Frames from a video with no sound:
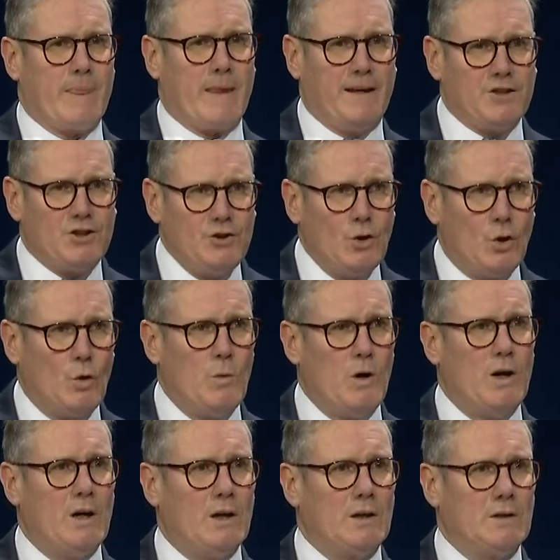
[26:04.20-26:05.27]
It's your
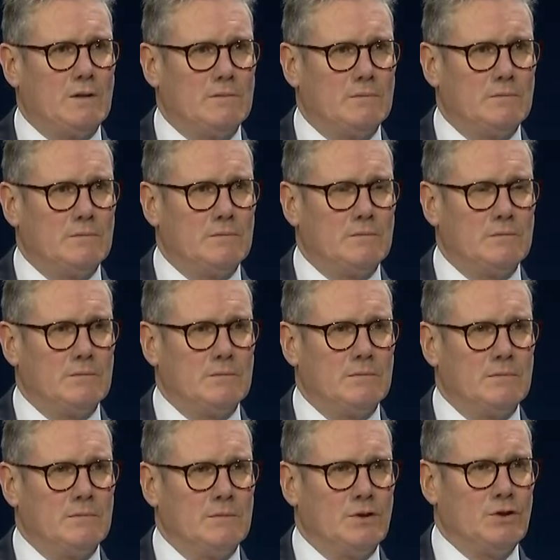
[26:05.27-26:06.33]
work,
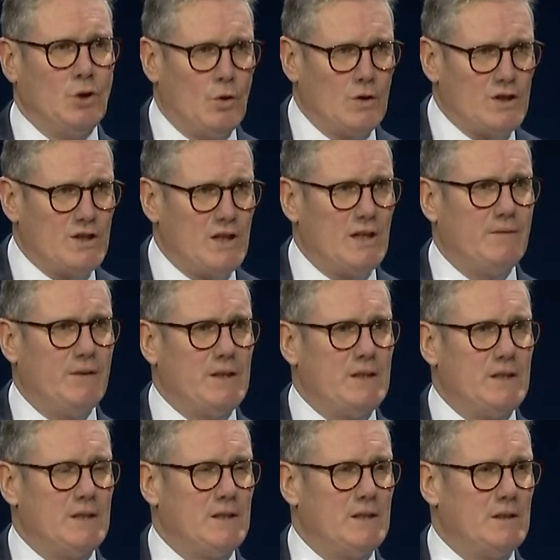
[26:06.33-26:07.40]
your
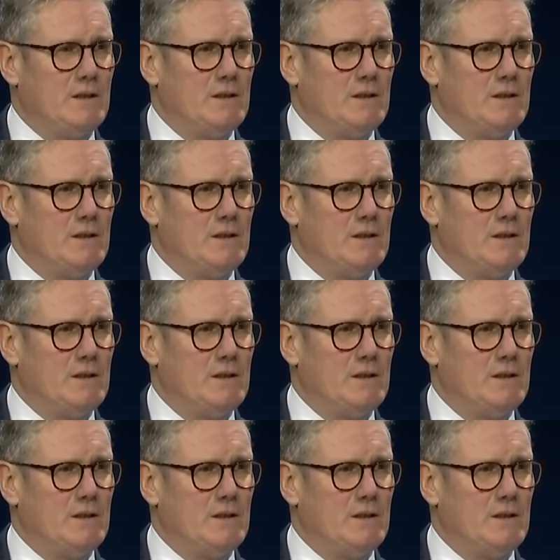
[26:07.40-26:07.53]
service,